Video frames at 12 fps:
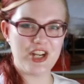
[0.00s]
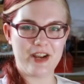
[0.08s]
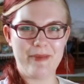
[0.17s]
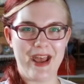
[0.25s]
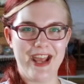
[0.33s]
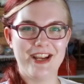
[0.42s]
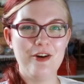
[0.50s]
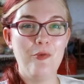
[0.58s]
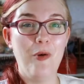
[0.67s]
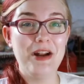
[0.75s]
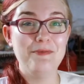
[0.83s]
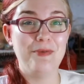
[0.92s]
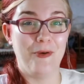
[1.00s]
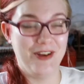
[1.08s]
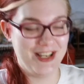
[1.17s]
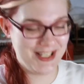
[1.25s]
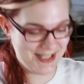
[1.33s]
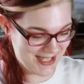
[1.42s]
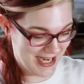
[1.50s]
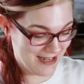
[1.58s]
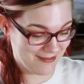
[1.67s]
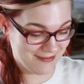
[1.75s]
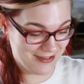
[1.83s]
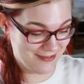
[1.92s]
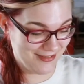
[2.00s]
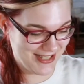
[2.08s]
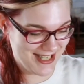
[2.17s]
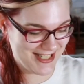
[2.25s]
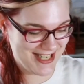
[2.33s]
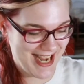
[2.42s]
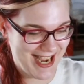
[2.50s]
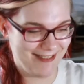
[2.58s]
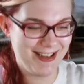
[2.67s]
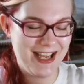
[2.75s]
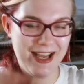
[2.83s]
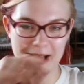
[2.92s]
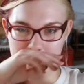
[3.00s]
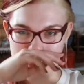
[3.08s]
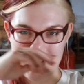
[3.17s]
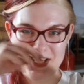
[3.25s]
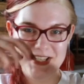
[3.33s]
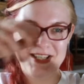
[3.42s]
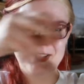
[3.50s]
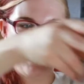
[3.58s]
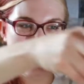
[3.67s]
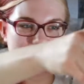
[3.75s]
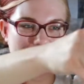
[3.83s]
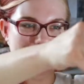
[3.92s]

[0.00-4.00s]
bag at one point. I don't know where it is now, but this is my